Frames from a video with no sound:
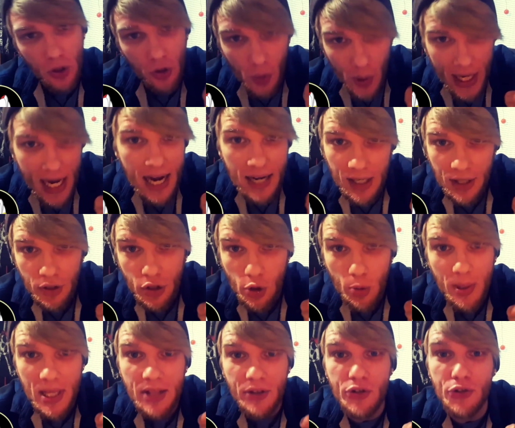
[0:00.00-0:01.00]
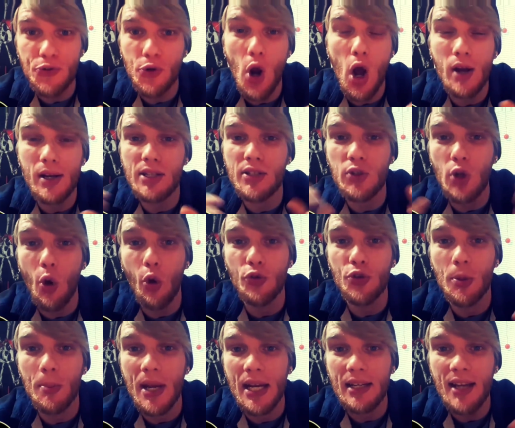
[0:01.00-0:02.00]
created to be the strongest
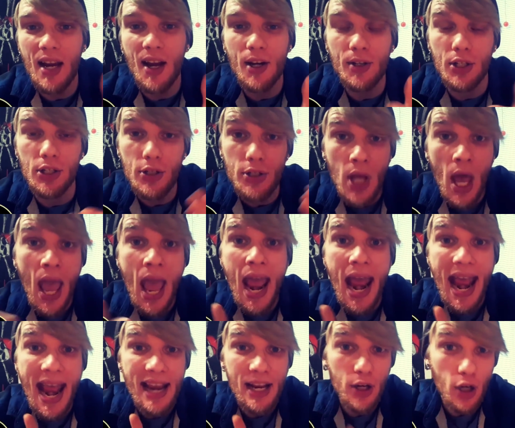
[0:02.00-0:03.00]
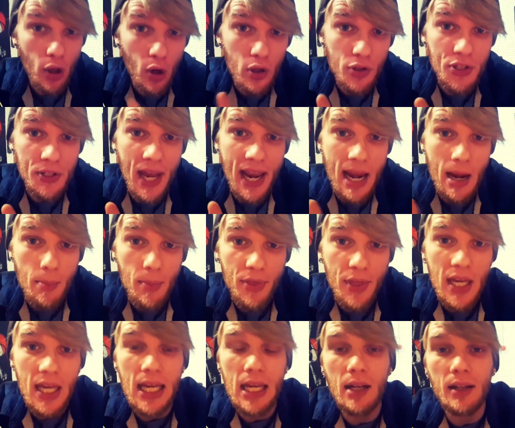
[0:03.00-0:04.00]
Ultraman characters a girl's name,
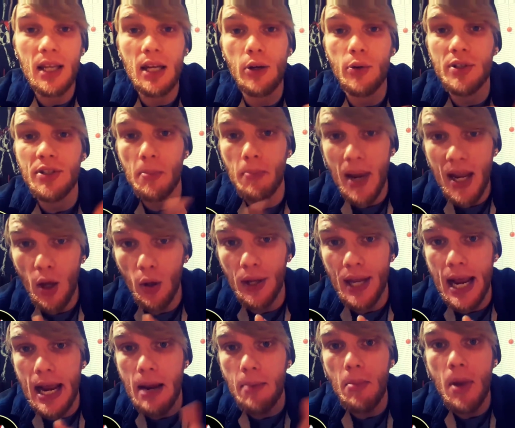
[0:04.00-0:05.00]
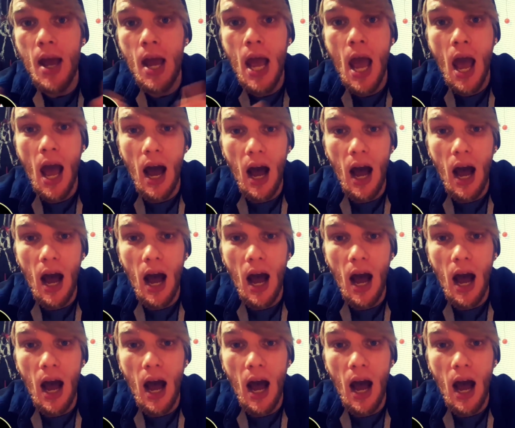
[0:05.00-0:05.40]
thinking that it was a male name.